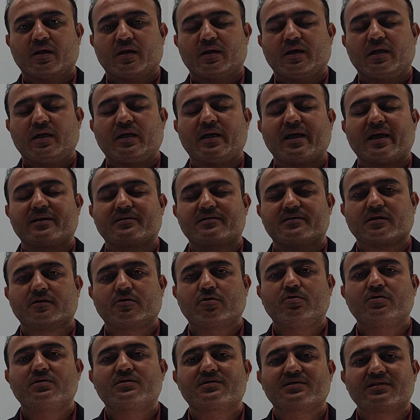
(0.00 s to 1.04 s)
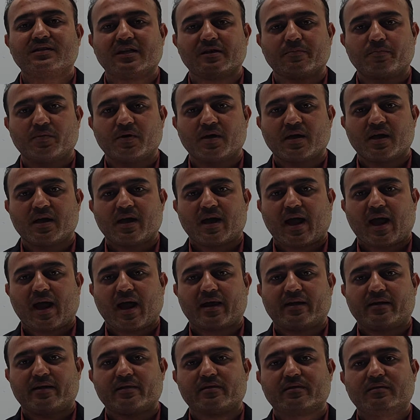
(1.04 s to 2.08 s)
he gets a good sleep,
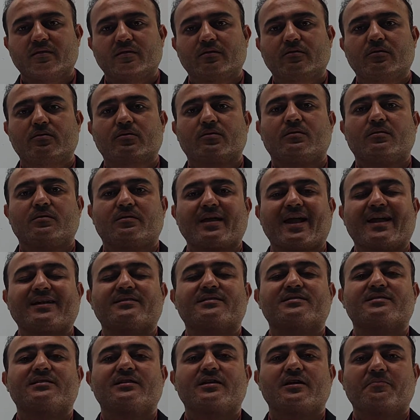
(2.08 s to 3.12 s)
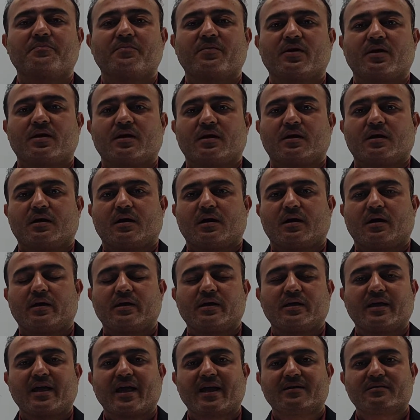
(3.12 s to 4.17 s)
and in that sleep
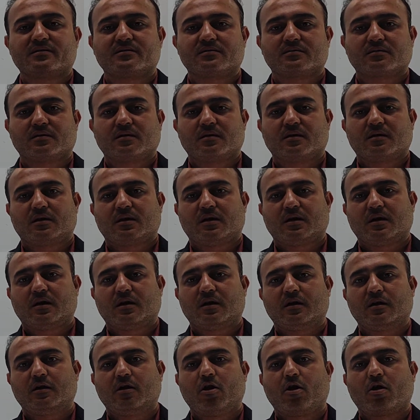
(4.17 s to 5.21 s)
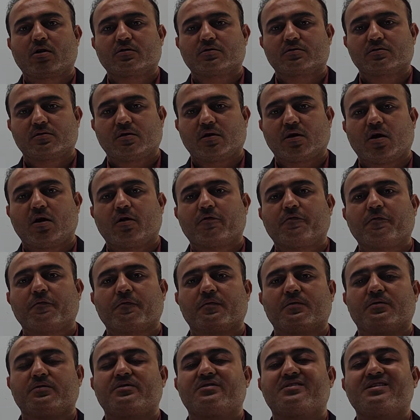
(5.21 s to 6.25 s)
he gets lots
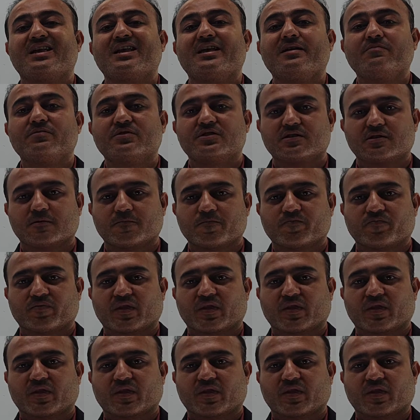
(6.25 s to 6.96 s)
of dreams,